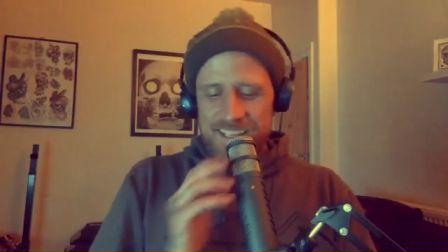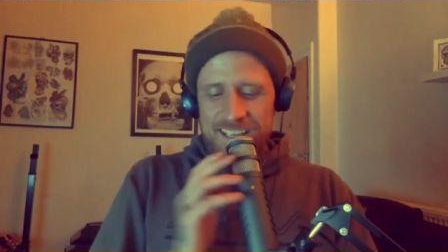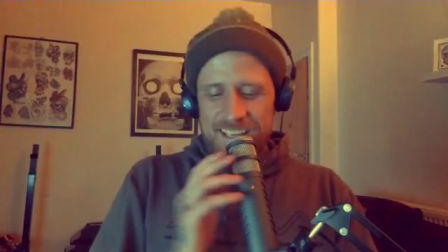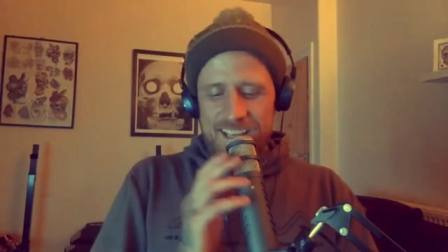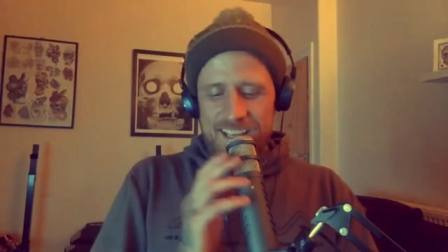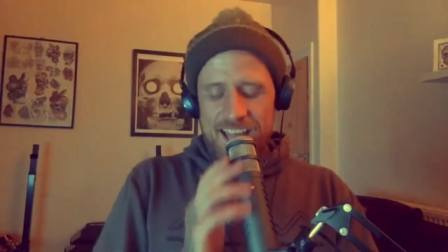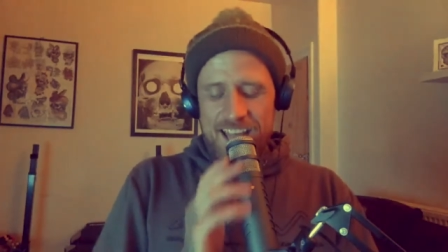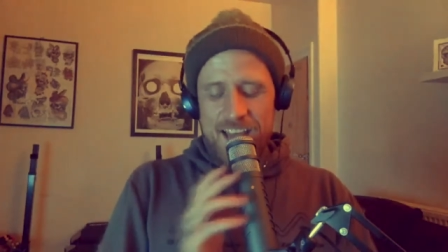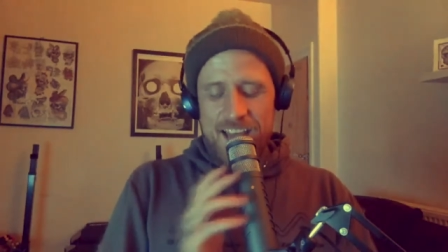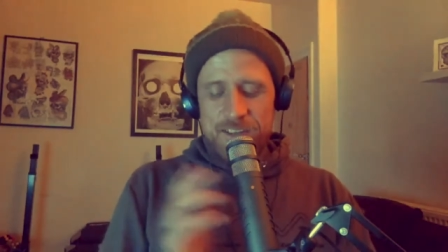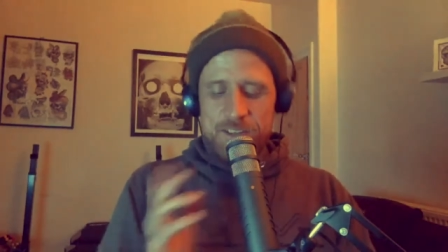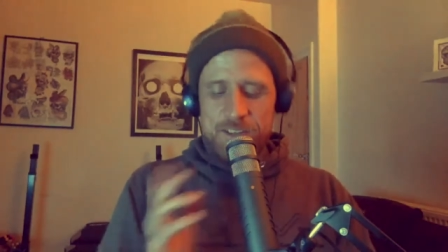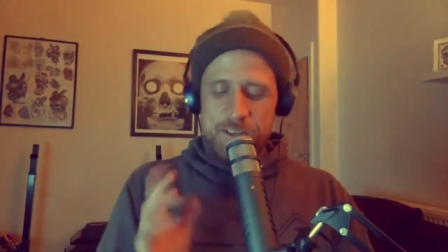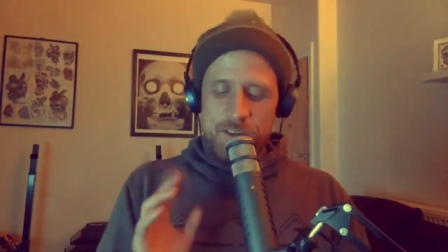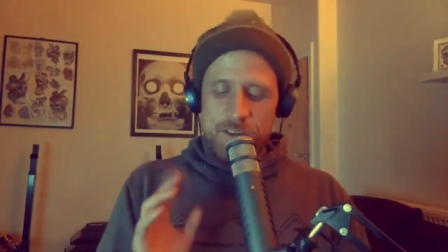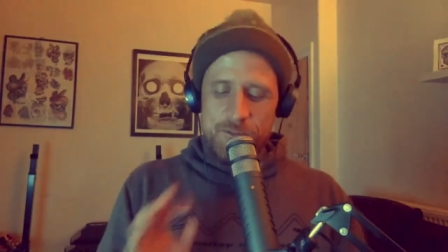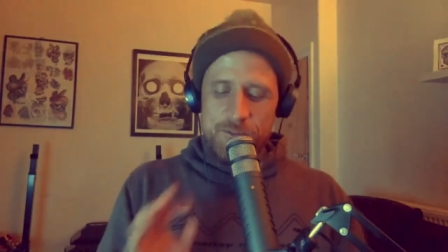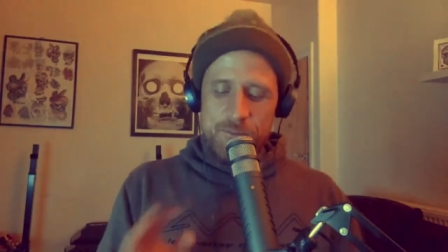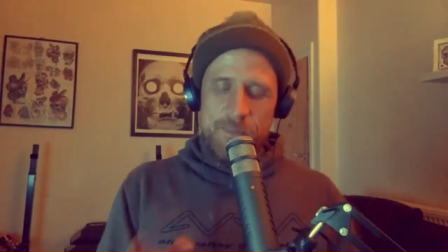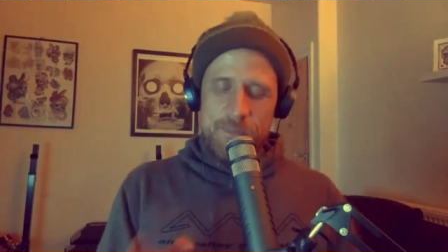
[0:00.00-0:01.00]
How did you
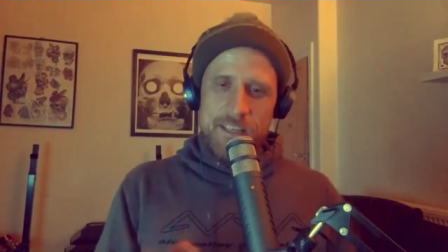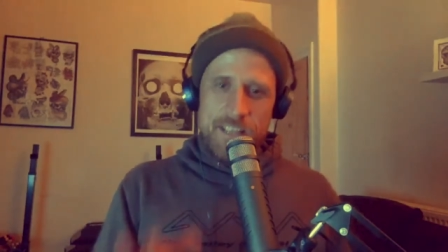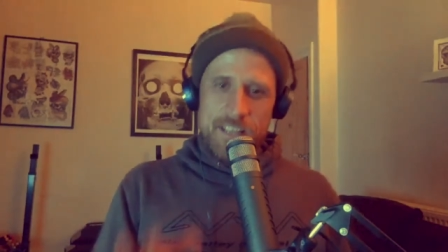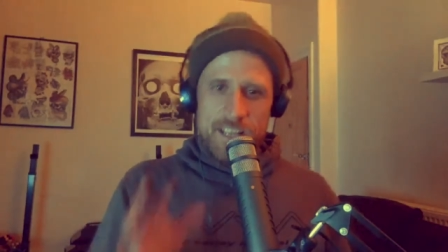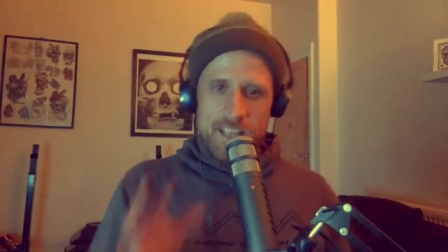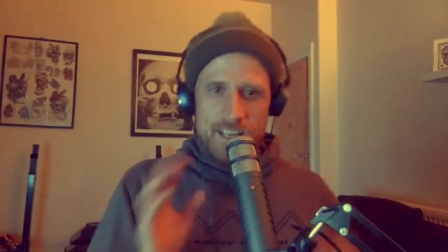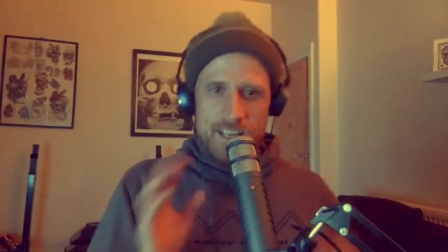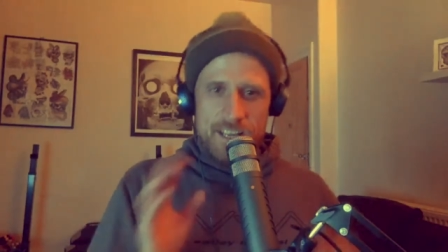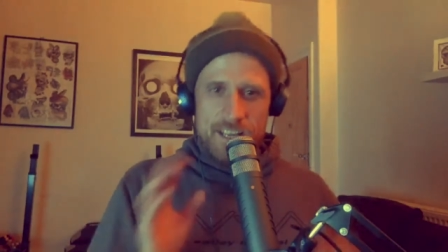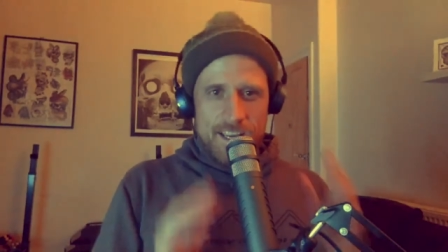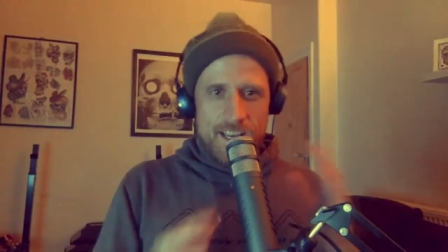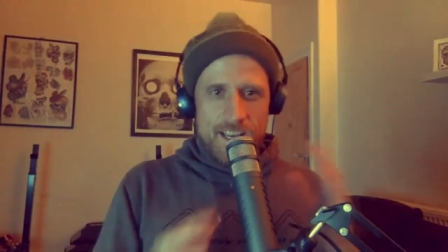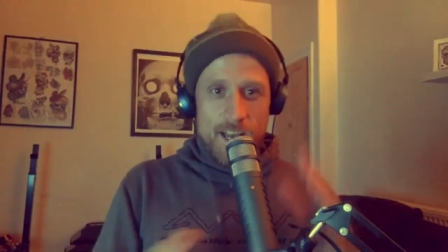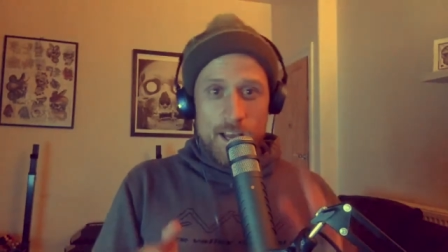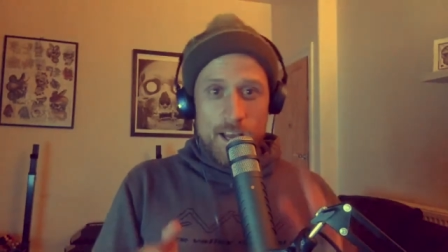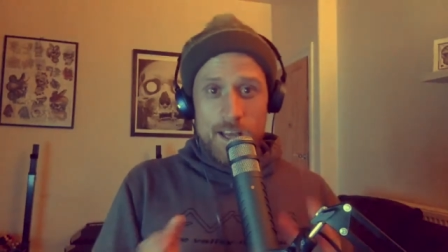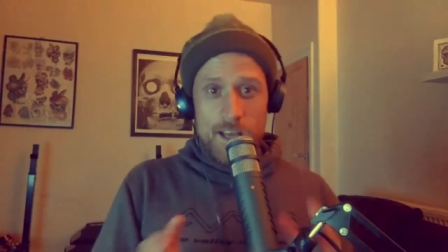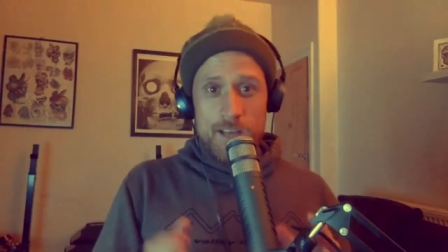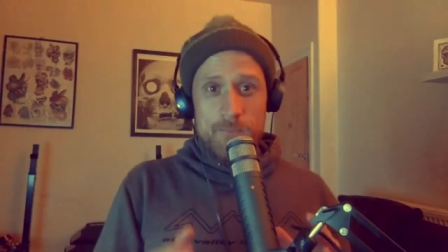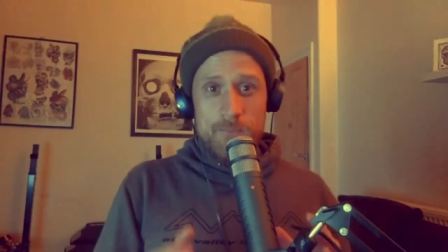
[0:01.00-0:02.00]
go from being like
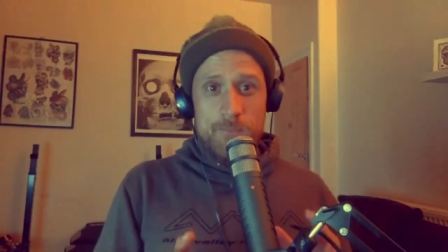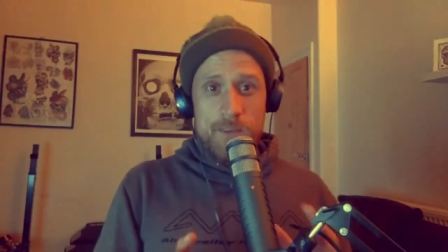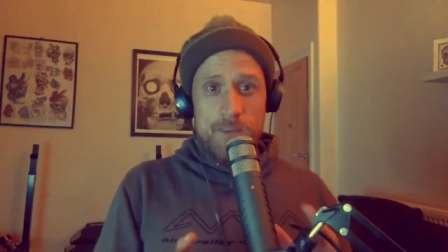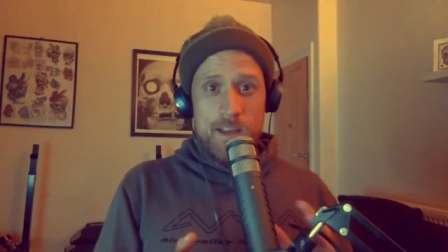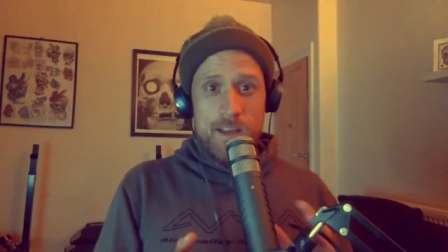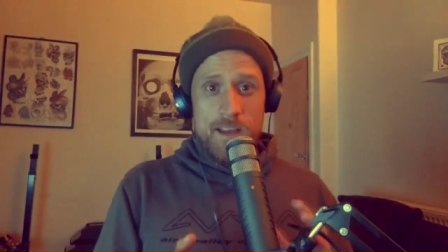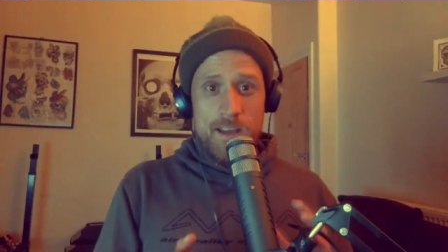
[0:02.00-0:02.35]
a